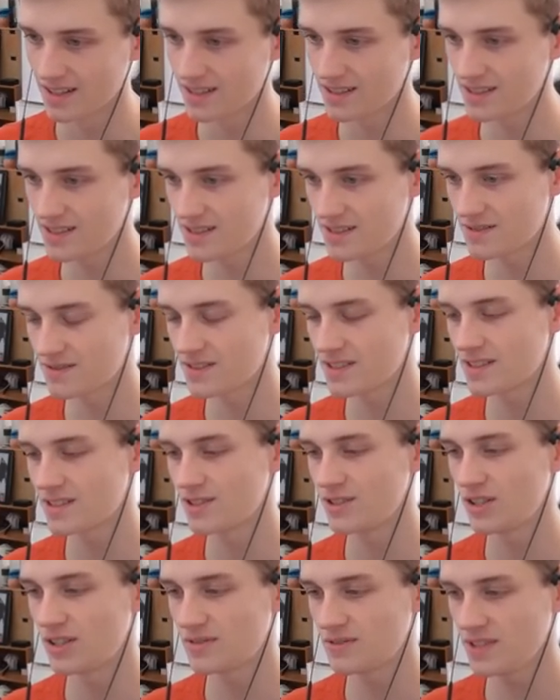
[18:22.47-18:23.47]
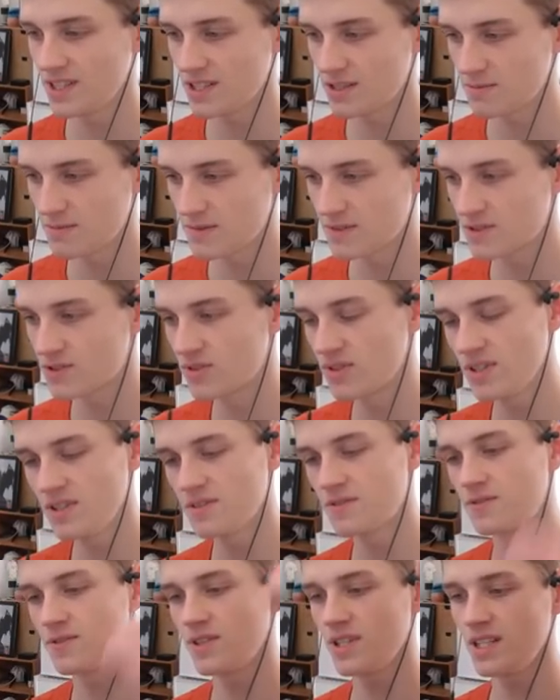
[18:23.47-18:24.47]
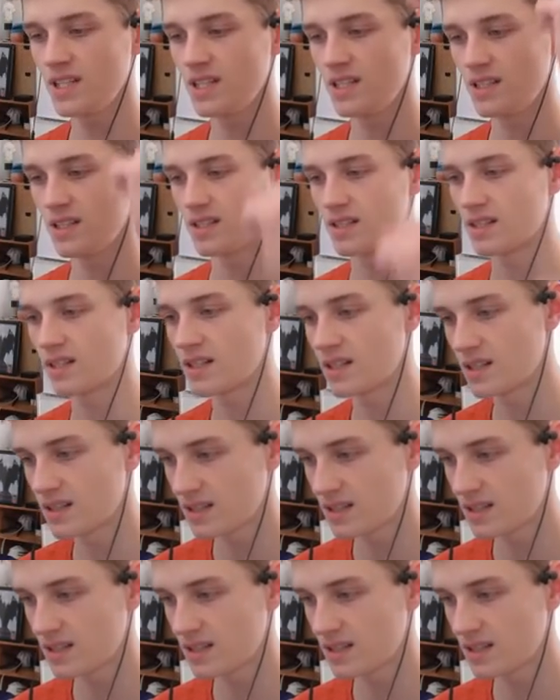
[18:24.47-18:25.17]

you have reached number 23.